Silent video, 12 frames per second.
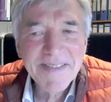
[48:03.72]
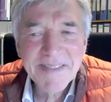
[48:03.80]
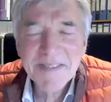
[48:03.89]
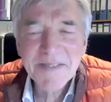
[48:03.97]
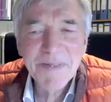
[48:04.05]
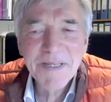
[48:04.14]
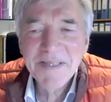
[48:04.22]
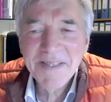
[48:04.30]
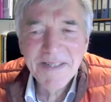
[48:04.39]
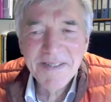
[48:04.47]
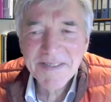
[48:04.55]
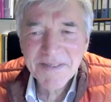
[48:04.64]
since many
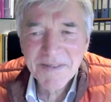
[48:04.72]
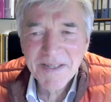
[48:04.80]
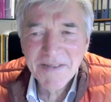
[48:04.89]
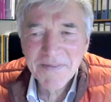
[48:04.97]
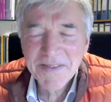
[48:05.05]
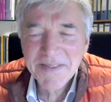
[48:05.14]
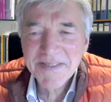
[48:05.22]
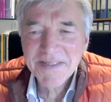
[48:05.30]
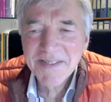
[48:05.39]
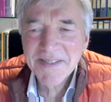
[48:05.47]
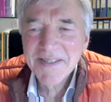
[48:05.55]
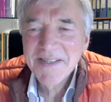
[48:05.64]
years, I have this
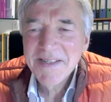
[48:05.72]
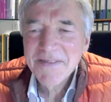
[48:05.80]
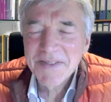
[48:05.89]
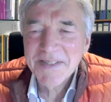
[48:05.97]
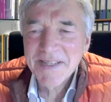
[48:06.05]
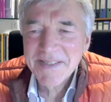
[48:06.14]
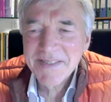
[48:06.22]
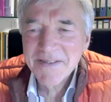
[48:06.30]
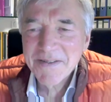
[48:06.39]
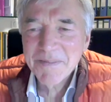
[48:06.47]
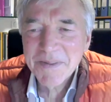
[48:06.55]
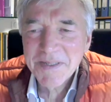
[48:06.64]
fantastic
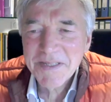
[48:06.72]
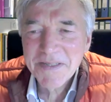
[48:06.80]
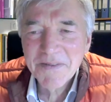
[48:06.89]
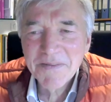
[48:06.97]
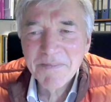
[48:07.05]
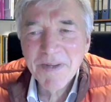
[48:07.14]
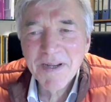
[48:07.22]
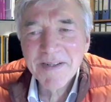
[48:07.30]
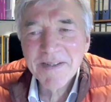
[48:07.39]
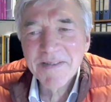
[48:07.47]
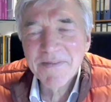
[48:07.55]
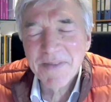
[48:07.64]
cooperation with
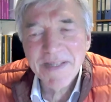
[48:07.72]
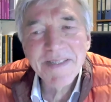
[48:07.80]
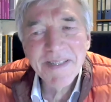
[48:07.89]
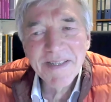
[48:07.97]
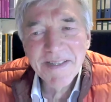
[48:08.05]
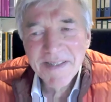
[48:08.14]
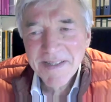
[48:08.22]
Margaret Venting.